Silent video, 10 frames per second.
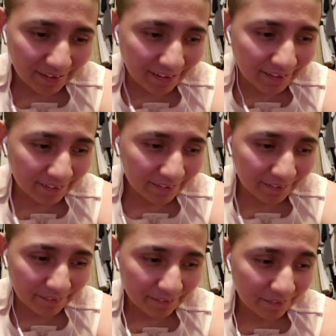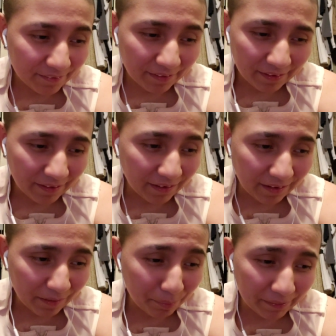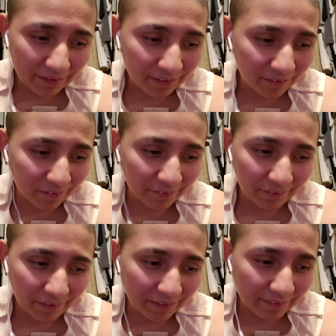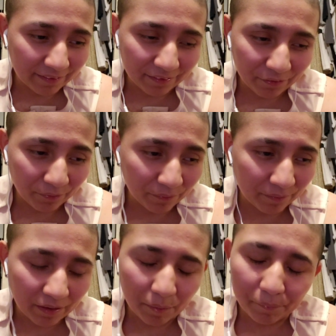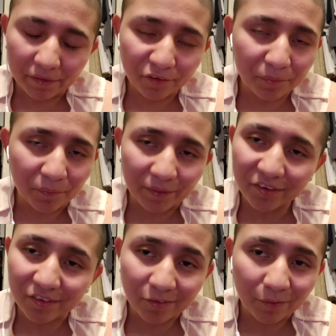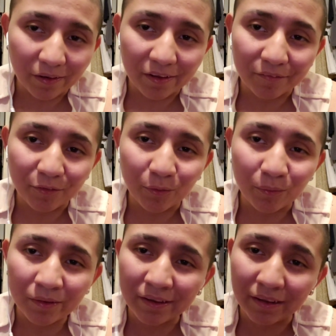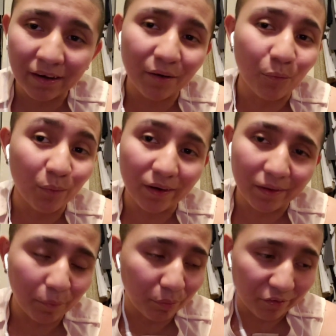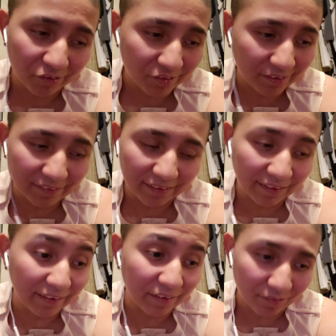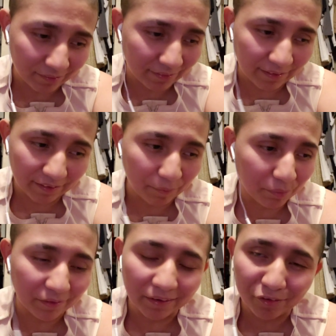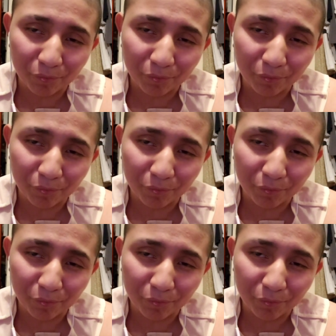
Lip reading: and I've been getting on there a lot that, you know, I'm an inspiration to a lot of you, and I really appreciate that. I never thought I could be an